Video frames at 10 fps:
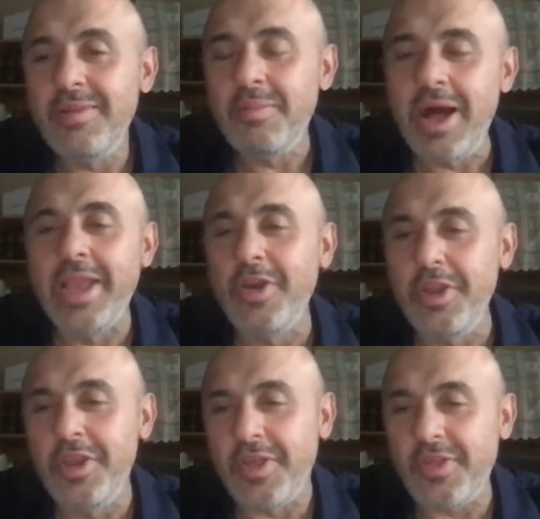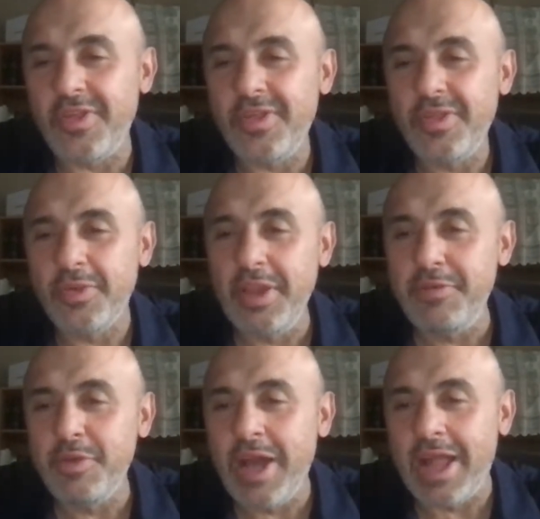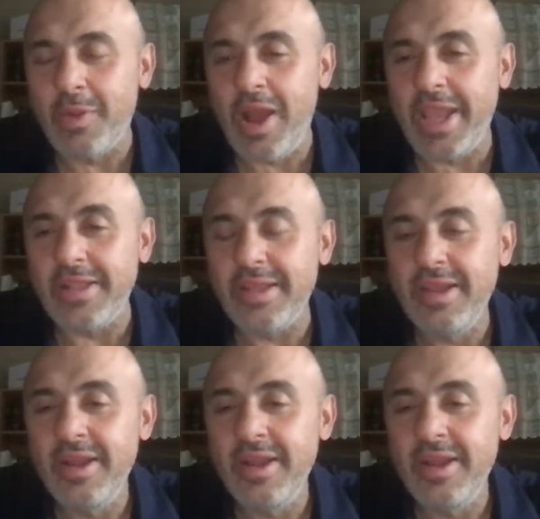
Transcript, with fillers: My goodness. Three of you got it right.